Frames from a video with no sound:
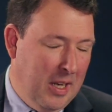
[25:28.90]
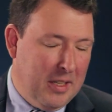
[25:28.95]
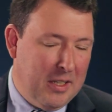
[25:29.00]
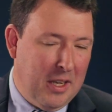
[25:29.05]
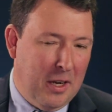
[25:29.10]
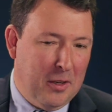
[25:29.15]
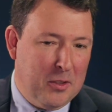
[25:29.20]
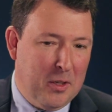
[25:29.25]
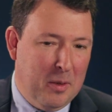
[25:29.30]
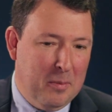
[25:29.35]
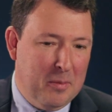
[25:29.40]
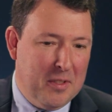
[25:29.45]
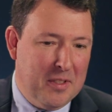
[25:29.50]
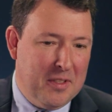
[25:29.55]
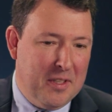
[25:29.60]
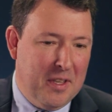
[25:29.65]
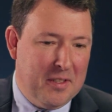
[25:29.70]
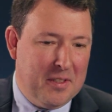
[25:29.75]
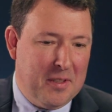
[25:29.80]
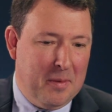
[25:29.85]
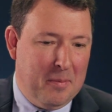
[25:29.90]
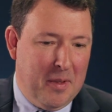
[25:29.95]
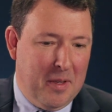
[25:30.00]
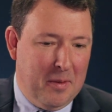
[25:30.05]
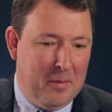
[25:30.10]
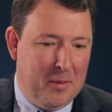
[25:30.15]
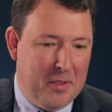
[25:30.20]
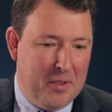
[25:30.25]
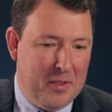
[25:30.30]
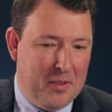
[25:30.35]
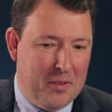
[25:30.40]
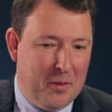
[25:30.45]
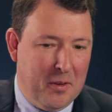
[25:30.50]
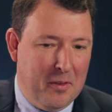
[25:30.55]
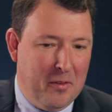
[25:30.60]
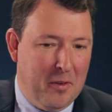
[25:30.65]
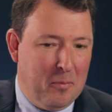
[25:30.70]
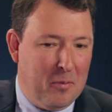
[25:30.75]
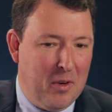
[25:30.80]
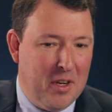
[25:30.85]
Donald Trump has done something which is
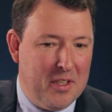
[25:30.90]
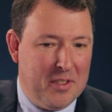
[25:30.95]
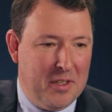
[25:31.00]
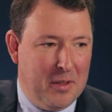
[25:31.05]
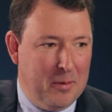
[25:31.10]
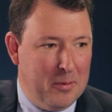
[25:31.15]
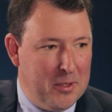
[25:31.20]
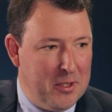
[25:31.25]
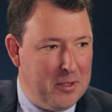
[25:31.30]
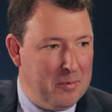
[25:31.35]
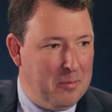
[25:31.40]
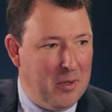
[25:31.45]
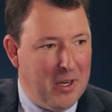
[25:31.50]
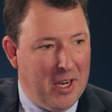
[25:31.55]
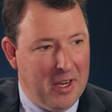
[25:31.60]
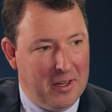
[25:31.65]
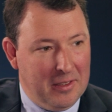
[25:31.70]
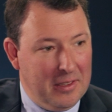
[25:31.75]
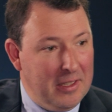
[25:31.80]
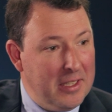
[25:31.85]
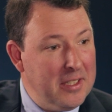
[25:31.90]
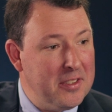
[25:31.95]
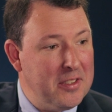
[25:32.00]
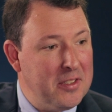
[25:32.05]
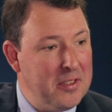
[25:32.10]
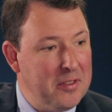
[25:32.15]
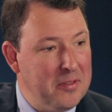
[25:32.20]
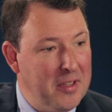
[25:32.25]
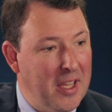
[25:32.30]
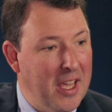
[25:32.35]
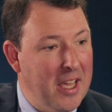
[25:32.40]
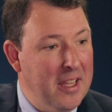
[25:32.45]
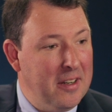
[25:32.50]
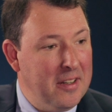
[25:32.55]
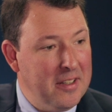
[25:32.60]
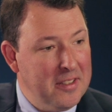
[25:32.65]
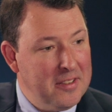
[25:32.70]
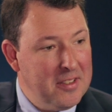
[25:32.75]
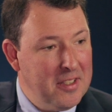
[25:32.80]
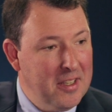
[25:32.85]
sort of unprecedented, which is put out a list of
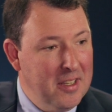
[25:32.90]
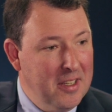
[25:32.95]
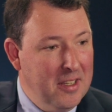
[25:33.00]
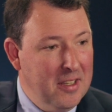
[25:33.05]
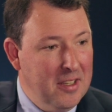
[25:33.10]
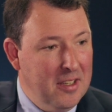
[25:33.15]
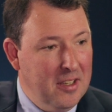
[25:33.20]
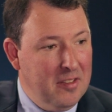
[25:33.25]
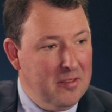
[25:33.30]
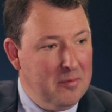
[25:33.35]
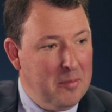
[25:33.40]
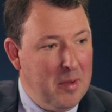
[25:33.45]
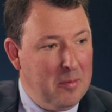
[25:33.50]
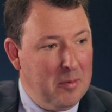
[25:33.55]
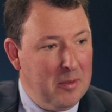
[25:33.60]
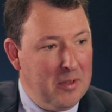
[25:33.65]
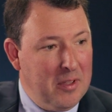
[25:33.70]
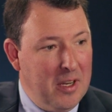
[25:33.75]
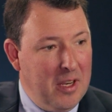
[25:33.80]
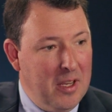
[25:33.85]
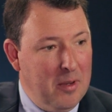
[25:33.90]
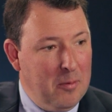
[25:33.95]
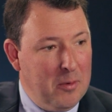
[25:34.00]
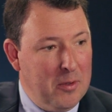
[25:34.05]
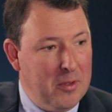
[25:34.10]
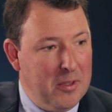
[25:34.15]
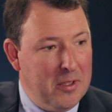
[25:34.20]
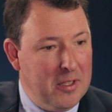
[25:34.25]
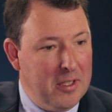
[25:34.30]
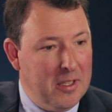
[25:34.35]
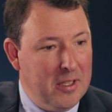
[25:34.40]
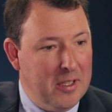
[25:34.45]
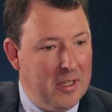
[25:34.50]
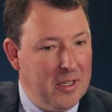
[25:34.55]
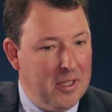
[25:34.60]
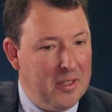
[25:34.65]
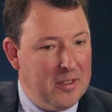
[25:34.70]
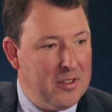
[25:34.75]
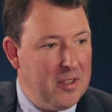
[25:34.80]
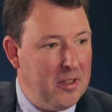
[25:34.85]
candidates of people that he would uh,
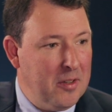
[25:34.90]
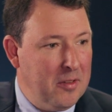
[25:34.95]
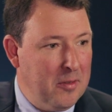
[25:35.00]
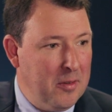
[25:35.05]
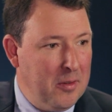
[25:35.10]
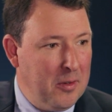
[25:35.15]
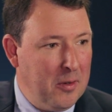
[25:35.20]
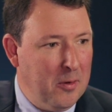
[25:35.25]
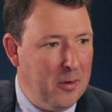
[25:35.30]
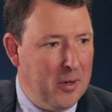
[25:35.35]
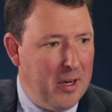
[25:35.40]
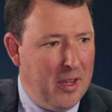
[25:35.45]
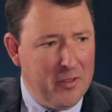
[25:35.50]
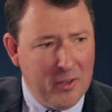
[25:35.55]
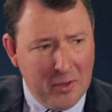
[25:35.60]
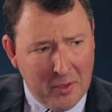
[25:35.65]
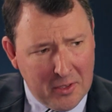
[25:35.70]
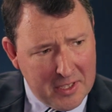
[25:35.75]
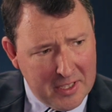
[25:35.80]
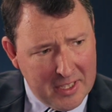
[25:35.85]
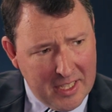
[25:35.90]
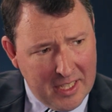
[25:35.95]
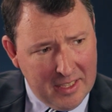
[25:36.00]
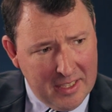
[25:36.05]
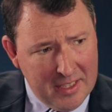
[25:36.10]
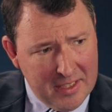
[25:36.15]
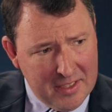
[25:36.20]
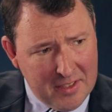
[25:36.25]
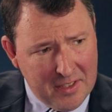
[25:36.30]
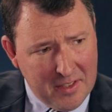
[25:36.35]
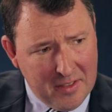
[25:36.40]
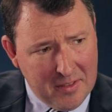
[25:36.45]
consider for the court. Have you looked at that list?